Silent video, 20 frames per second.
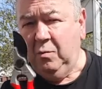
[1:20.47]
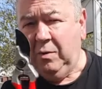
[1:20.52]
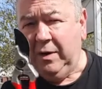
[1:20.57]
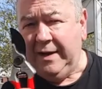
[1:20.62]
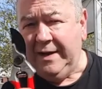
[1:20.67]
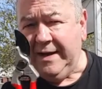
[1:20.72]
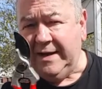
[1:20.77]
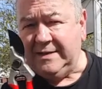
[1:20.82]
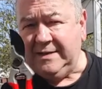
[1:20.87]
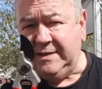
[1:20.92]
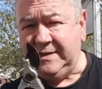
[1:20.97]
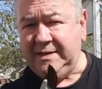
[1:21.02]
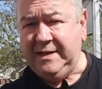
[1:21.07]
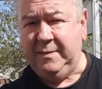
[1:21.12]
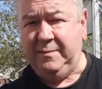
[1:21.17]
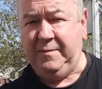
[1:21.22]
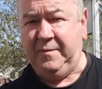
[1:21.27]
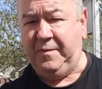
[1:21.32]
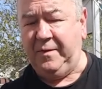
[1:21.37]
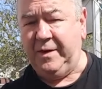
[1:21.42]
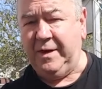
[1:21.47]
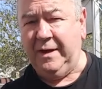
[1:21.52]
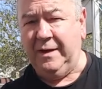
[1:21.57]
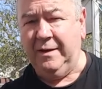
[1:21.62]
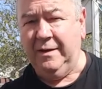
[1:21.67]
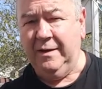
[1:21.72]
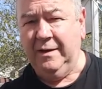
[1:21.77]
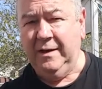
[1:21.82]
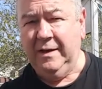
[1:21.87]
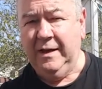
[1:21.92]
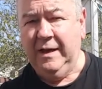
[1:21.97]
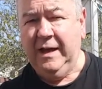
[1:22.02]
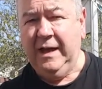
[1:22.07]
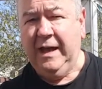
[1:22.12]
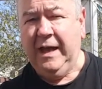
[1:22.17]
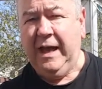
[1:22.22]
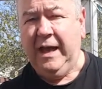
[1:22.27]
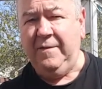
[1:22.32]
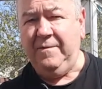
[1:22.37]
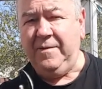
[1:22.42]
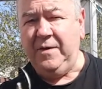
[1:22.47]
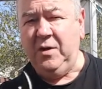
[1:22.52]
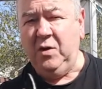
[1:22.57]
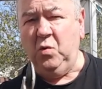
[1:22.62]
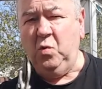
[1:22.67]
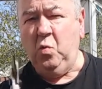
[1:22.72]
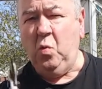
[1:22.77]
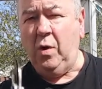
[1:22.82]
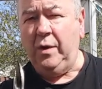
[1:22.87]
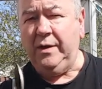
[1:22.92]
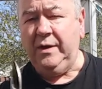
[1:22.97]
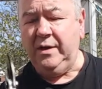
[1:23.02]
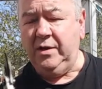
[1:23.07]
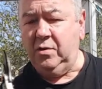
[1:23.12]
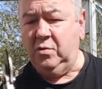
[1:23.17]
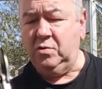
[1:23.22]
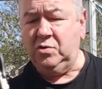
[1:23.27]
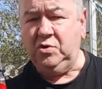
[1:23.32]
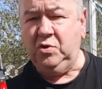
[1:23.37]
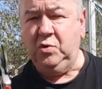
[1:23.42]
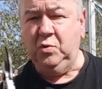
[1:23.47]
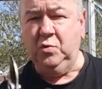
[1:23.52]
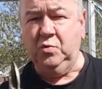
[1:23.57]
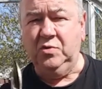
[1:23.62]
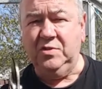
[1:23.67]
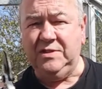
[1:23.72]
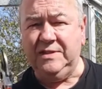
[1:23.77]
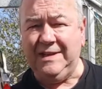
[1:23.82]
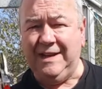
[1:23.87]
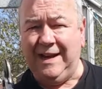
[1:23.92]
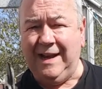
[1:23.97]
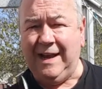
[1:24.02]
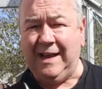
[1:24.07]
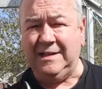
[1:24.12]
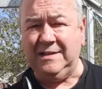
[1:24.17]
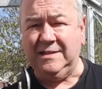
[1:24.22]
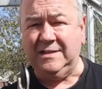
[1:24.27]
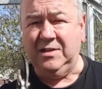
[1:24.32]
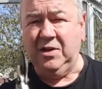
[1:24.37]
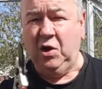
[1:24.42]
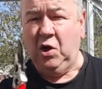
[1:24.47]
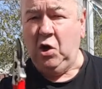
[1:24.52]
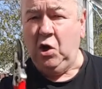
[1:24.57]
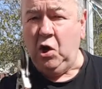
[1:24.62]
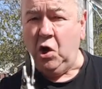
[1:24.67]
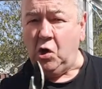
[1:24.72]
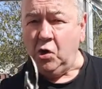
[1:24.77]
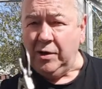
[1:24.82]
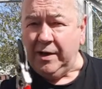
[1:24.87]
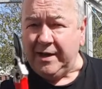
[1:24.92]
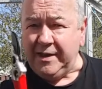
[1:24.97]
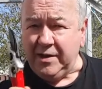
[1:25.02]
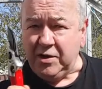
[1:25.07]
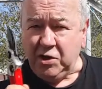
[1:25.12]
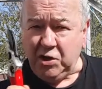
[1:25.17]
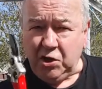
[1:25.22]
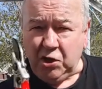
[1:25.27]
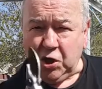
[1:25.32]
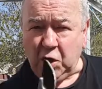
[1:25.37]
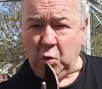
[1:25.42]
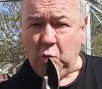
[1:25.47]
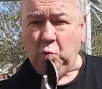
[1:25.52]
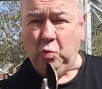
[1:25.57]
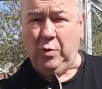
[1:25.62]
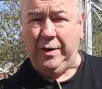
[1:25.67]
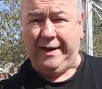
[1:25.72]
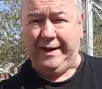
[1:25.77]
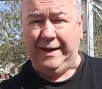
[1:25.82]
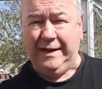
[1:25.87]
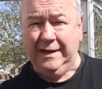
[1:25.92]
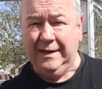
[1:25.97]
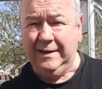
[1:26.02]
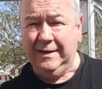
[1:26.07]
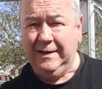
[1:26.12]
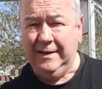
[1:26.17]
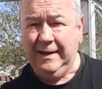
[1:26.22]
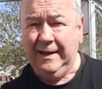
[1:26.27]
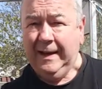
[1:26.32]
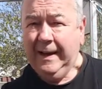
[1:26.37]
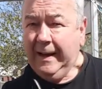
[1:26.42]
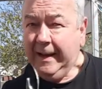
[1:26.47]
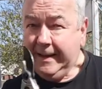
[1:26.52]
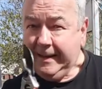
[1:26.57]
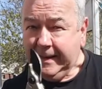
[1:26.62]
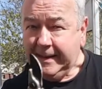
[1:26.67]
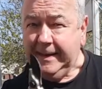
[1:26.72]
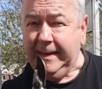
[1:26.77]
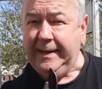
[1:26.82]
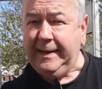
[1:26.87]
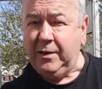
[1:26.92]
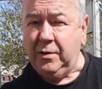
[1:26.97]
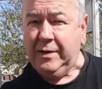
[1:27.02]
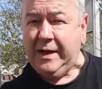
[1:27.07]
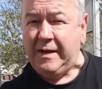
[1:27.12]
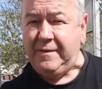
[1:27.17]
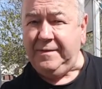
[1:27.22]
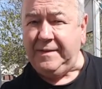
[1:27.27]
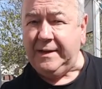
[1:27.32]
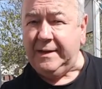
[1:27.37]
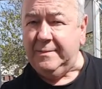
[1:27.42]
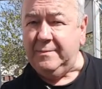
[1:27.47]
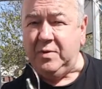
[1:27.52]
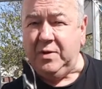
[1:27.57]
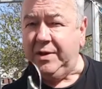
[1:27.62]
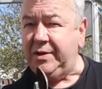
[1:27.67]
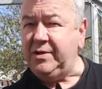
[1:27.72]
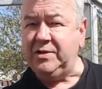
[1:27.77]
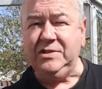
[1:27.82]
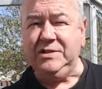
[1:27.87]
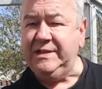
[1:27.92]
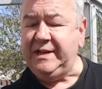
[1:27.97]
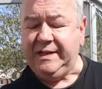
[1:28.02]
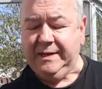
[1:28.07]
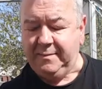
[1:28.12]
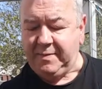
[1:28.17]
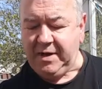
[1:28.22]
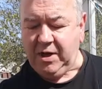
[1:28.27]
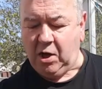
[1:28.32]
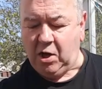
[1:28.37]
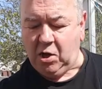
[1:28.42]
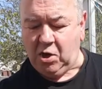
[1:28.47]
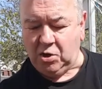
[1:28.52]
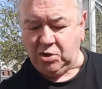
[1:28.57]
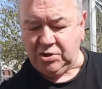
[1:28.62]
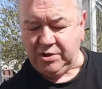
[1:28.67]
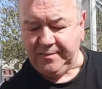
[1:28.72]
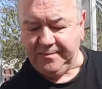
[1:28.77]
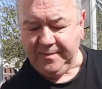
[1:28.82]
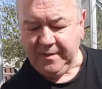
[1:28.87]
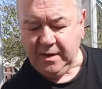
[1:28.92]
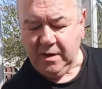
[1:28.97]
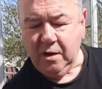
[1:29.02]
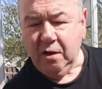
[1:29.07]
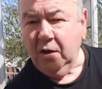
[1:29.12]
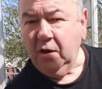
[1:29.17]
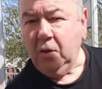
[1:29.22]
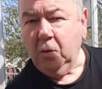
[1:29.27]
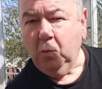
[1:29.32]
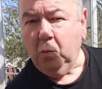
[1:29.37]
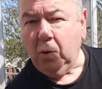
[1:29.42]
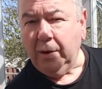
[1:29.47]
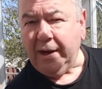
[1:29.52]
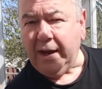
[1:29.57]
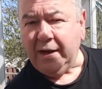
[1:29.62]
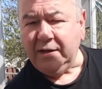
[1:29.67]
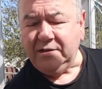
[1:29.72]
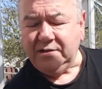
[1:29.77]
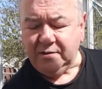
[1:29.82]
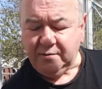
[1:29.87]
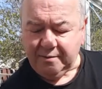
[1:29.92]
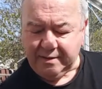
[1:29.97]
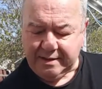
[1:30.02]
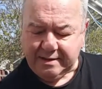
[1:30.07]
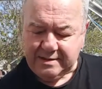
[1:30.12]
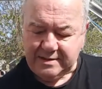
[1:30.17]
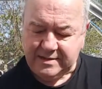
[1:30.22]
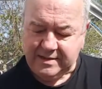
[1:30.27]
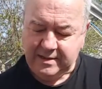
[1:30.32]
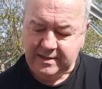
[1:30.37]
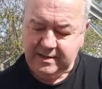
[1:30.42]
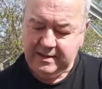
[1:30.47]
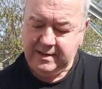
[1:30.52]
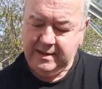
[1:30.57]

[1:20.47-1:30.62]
Well, here's a tip for you. If you want your tools to last longer than you will, you need to look after them, but it doesn't need to be hard. What I do is